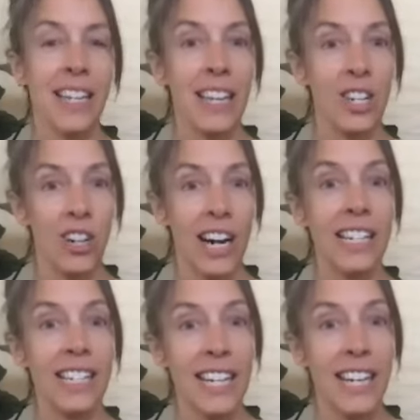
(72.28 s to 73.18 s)
your
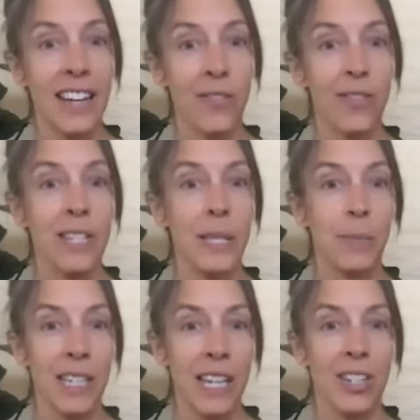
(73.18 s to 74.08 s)
idea for this
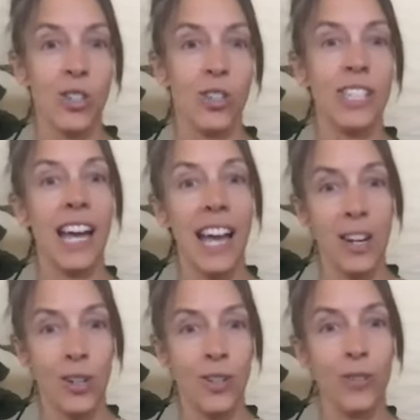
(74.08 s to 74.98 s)
potential
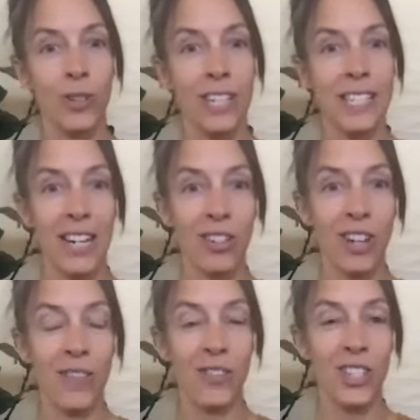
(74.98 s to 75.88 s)
title for a sacred
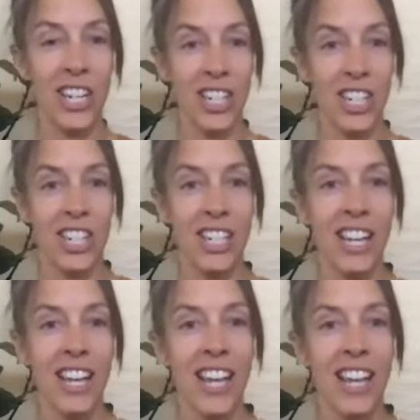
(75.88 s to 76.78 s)
conversation
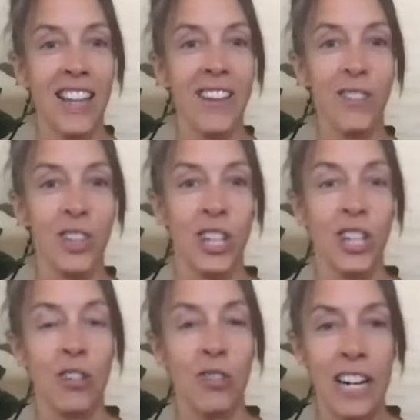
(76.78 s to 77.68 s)
of
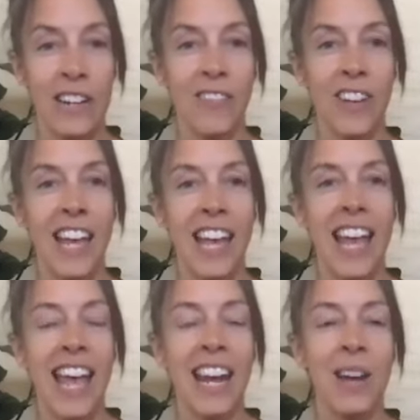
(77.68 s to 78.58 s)
good grief.
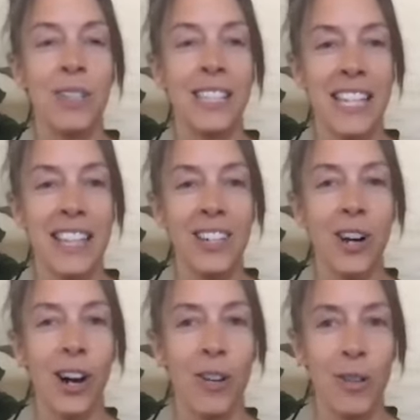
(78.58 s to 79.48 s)
And I was in the
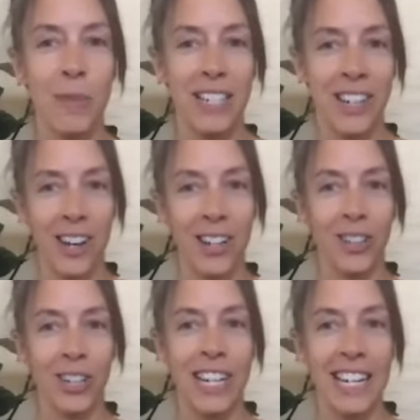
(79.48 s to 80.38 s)
car with my toddler,
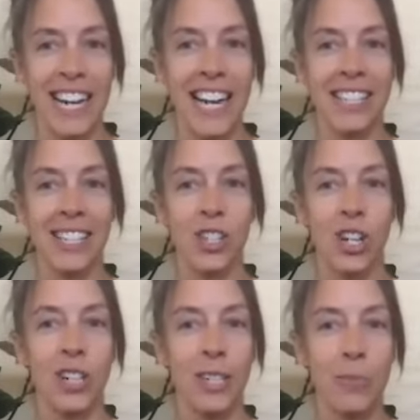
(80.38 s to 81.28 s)
and he has a
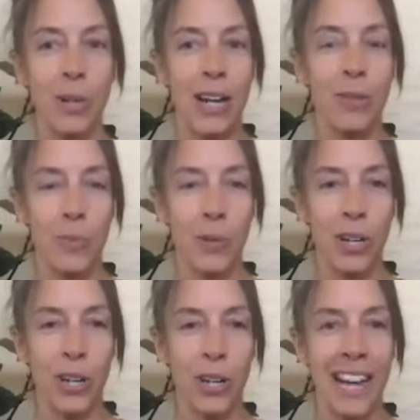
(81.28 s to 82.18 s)
Charlie Brown
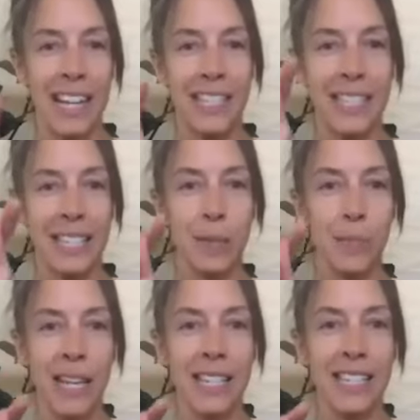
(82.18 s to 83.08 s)
book that has these
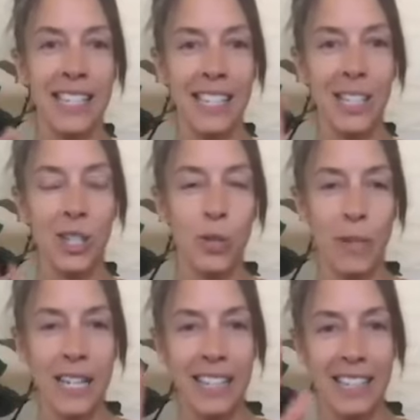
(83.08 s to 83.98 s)
buttons and
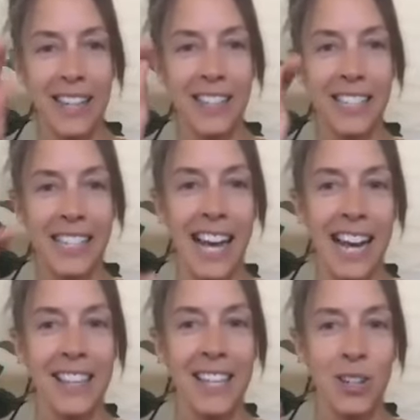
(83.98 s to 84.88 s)
Snoopy down the
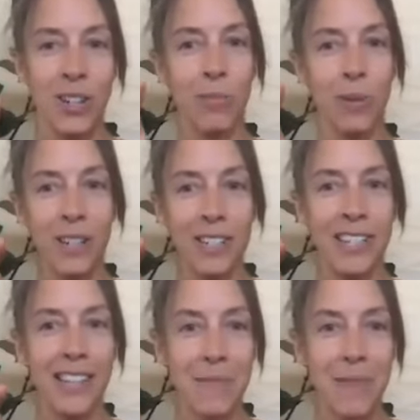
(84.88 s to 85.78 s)
side that you can push,
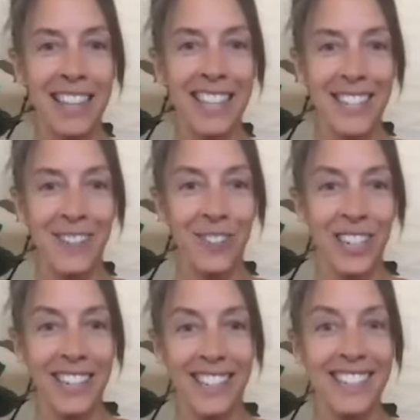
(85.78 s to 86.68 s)
and they make the
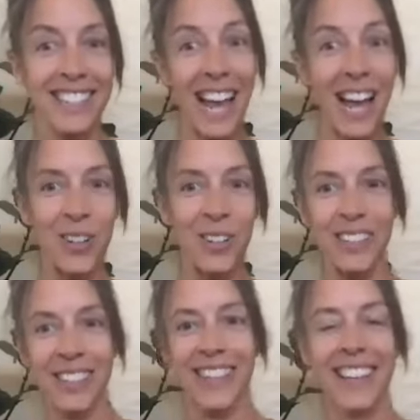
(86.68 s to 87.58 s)
different sounds.